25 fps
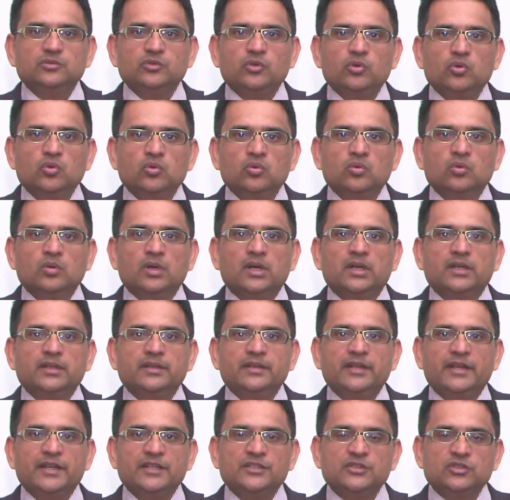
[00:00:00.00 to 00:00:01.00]
through
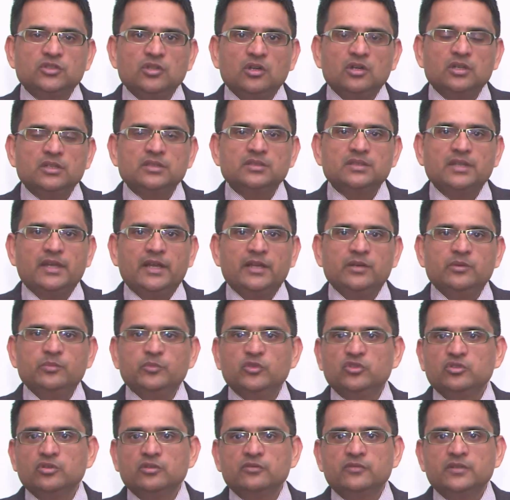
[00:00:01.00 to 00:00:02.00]
direct stocks and
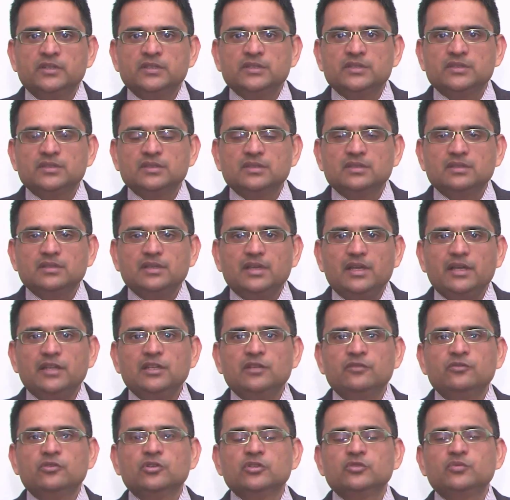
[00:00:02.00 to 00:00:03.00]
mutual funds,
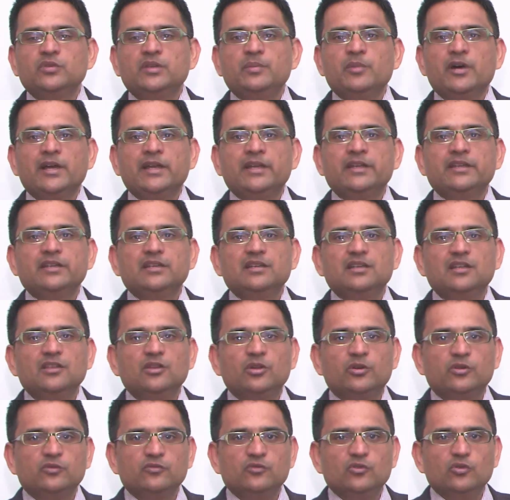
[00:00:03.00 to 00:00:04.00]
and of course we buy a
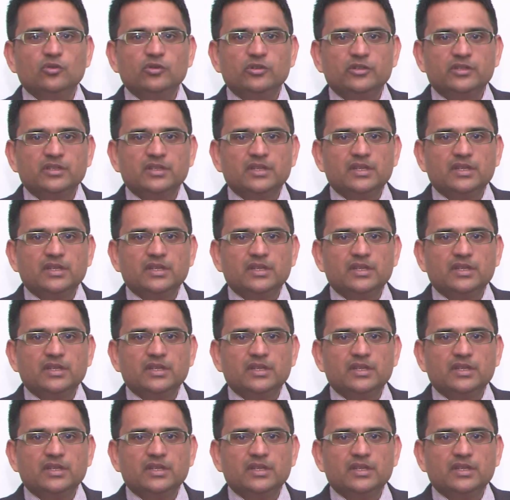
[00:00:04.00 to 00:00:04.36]
lot of gold.